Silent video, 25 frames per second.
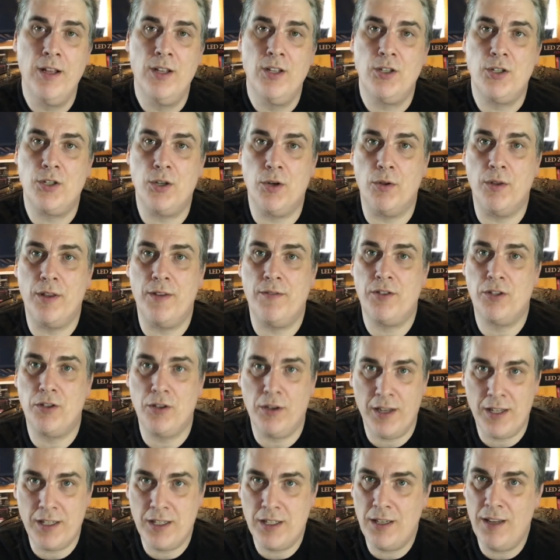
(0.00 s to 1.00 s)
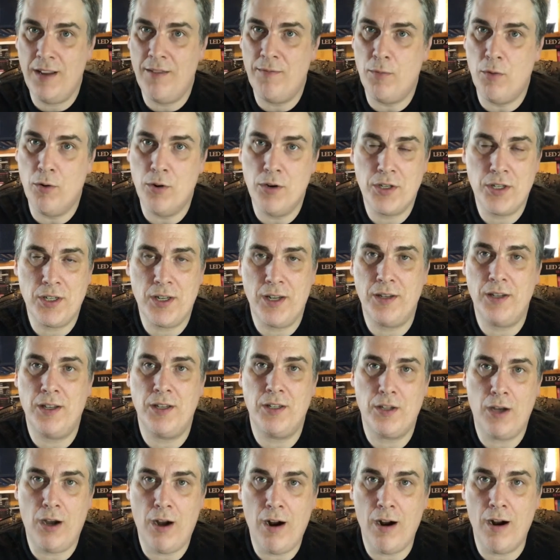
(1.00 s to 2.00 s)
So they've still got Steve Morse on
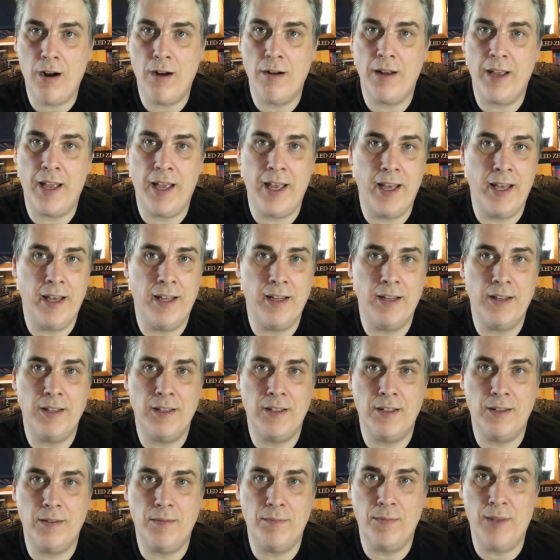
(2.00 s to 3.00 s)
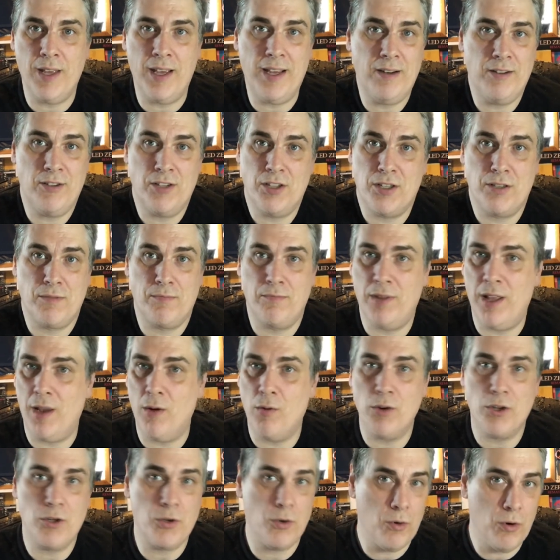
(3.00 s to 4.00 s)
guitar and they just they
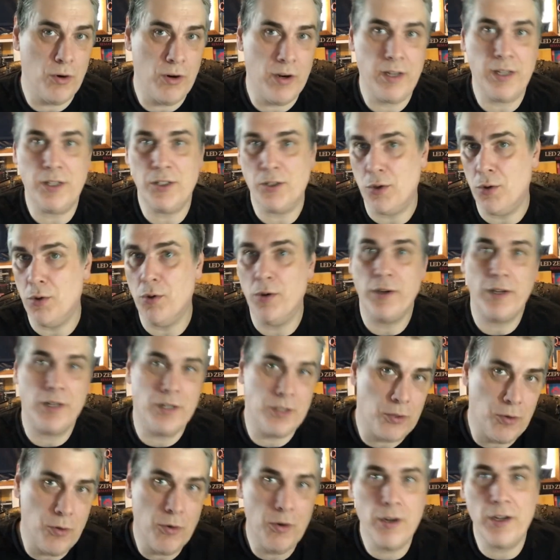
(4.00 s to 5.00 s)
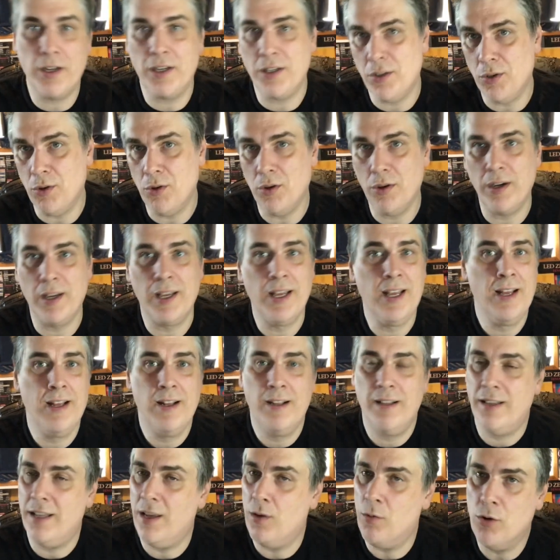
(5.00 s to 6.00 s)
were touring and touring and touring and touring
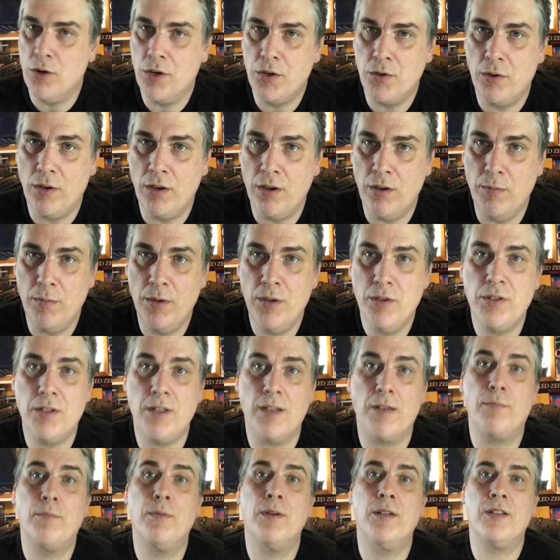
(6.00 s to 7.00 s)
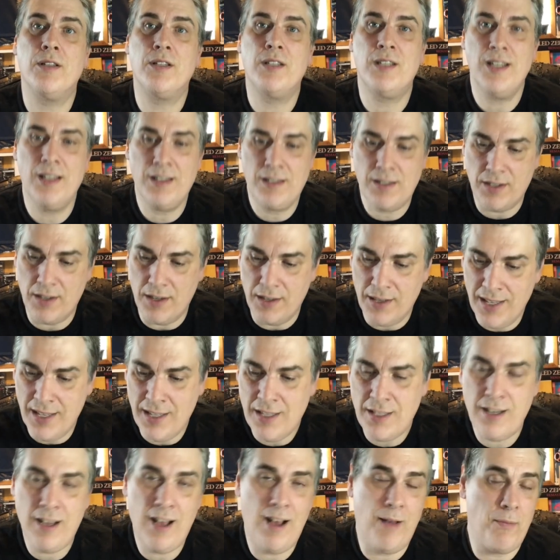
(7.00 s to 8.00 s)
and they weren't doing new music. But since
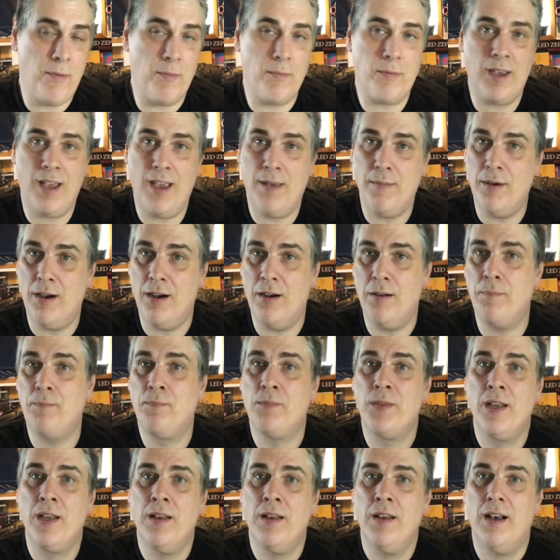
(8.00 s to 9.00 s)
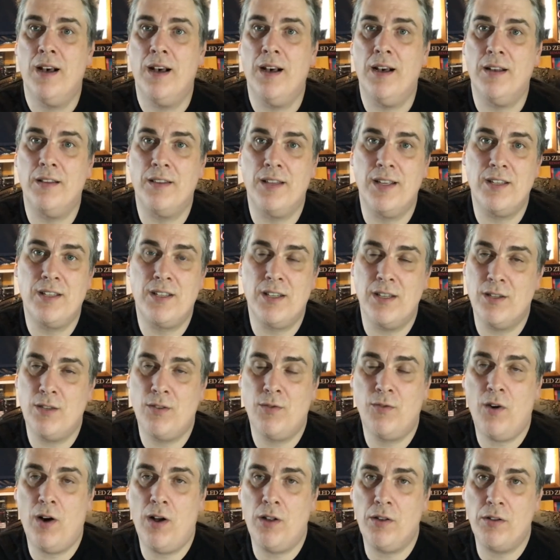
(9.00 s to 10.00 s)
this album came out, uh, they since
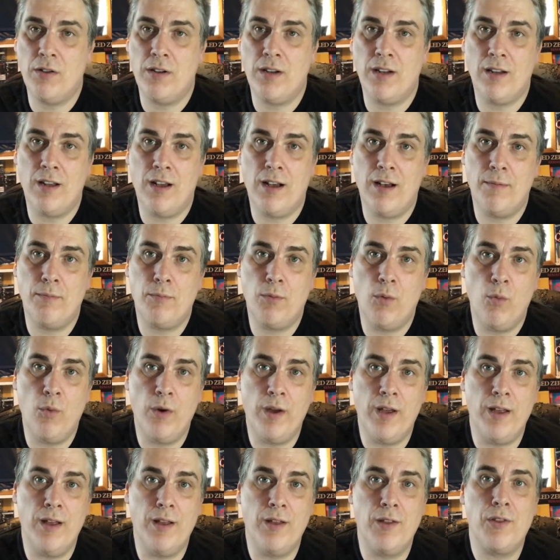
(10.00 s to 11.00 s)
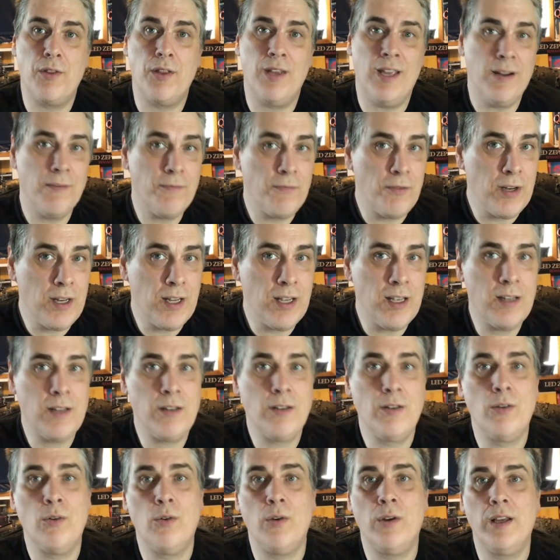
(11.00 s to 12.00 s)
followed it up with Infinite
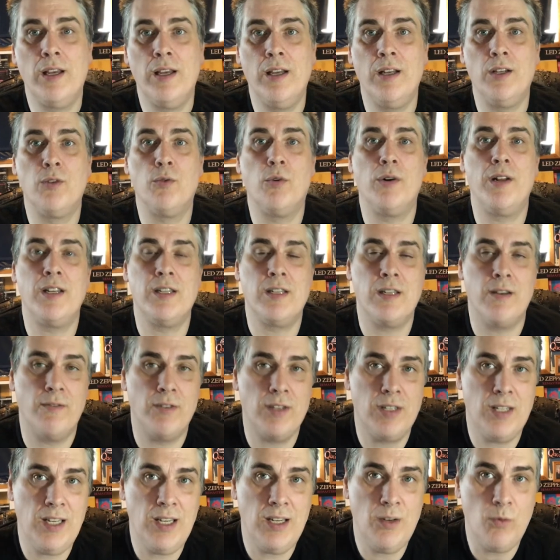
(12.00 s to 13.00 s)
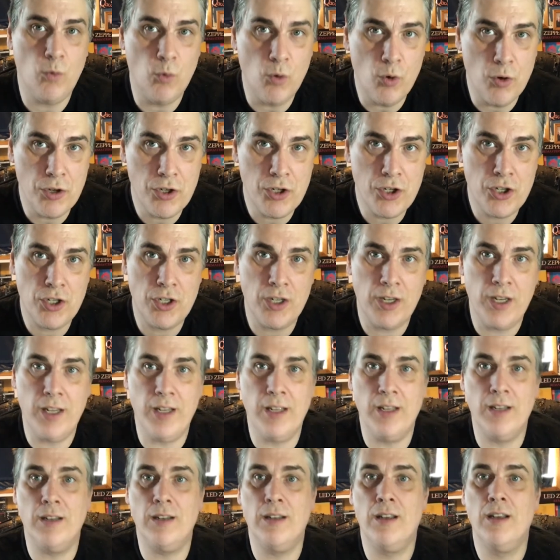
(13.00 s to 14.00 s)
in 2017, Whoosh
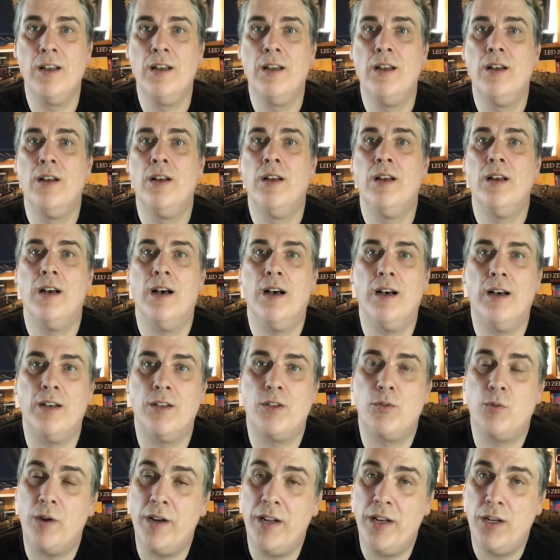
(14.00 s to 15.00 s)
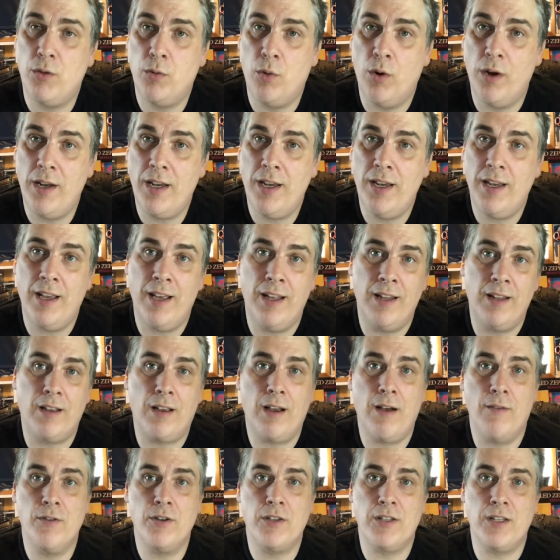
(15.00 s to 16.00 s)
in 2020 uh, and the
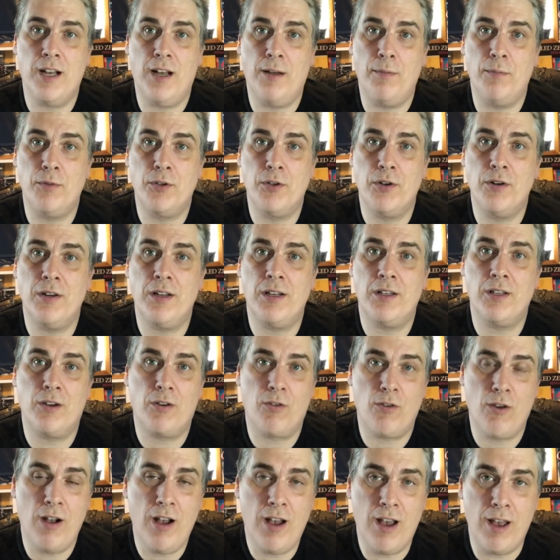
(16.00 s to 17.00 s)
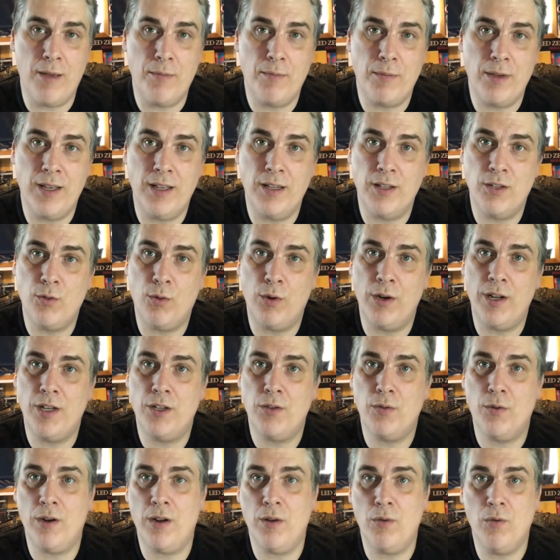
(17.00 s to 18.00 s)
covers album Turning to Crime in
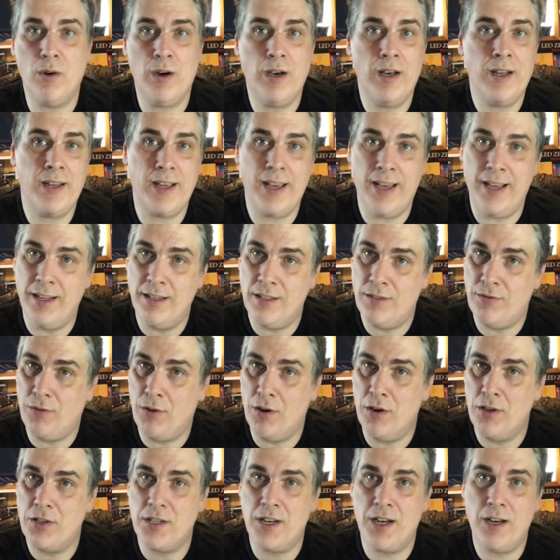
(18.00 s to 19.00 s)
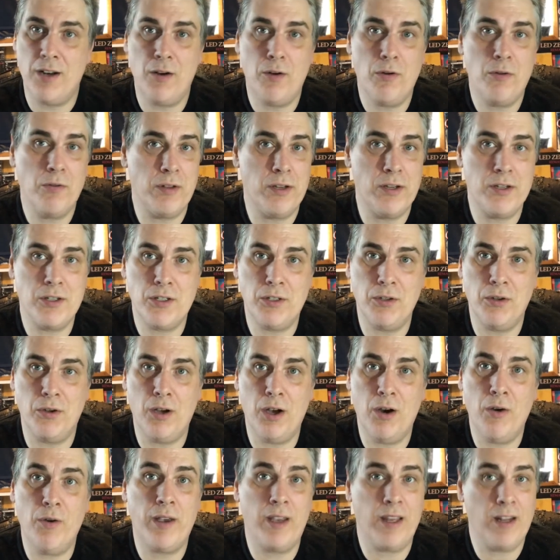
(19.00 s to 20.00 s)
2021. And as far as I know, they're still
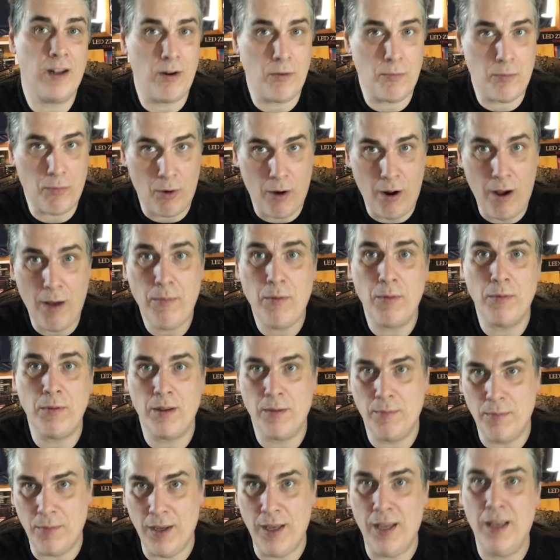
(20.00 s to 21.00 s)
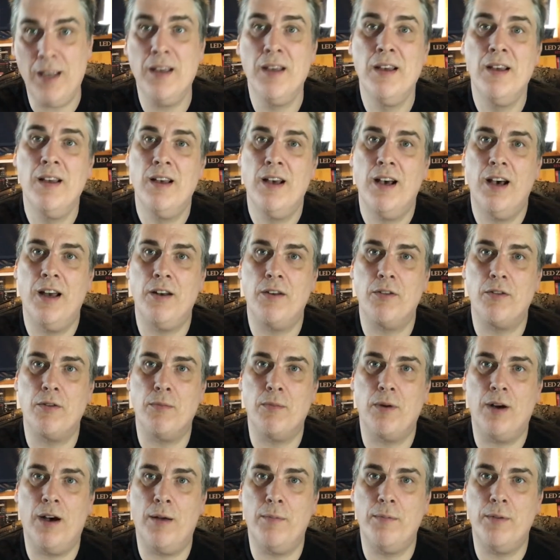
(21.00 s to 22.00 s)
going and it'll probably be another
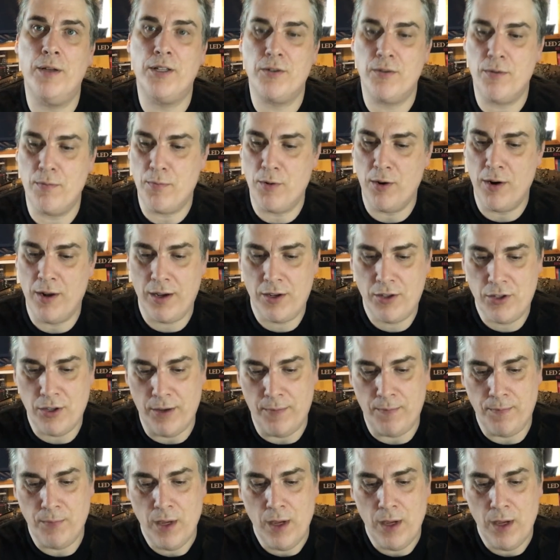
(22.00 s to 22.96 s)
Bob Ezrin production.